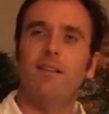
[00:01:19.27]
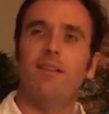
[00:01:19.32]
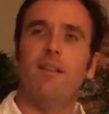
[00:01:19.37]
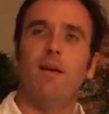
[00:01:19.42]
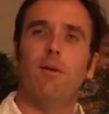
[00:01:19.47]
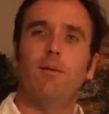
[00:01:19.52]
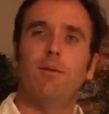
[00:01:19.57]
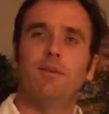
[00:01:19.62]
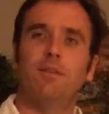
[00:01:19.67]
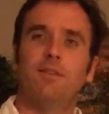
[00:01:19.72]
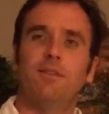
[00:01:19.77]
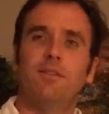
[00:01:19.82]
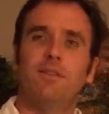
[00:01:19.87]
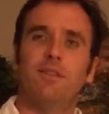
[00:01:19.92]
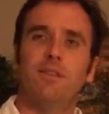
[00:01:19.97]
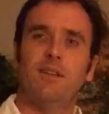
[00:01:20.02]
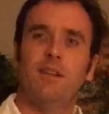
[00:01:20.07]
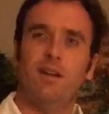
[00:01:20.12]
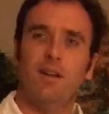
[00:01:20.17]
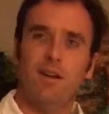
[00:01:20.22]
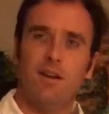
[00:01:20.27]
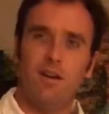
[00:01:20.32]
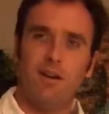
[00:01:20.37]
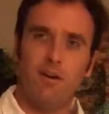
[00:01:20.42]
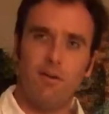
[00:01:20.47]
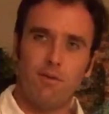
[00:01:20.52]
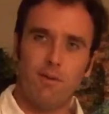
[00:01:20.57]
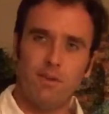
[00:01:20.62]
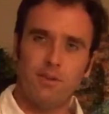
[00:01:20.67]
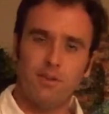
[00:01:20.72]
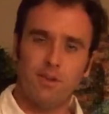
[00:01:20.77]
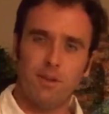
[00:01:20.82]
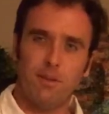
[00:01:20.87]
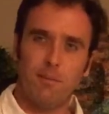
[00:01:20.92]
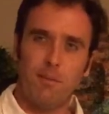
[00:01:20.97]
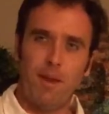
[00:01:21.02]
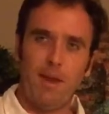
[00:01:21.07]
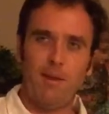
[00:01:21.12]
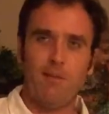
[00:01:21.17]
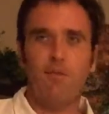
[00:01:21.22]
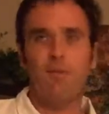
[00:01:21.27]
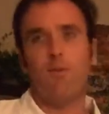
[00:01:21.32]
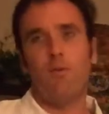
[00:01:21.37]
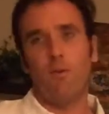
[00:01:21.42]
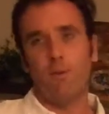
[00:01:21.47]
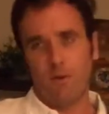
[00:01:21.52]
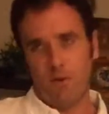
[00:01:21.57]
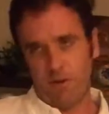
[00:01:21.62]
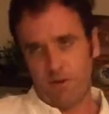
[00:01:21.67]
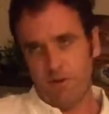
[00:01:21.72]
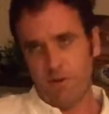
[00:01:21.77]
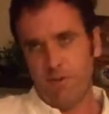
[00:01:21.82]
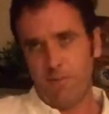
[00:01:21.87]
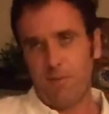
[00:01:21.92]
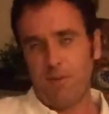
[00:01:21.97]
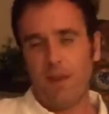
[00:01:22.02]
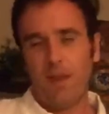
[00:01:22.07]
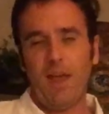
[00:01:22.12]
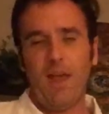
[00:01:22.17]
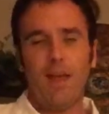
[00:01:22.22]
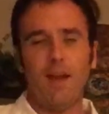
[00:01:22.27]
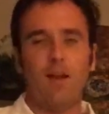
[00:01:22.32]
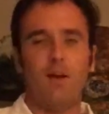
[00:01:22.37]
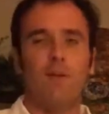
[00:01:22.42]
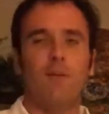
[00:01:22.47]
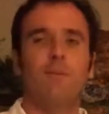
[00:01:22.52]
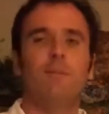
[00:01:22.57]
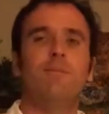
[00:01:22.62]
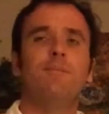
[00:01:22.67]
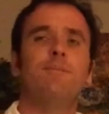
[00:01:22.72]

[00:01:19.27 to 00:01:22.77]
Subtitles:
that was originally made for piano.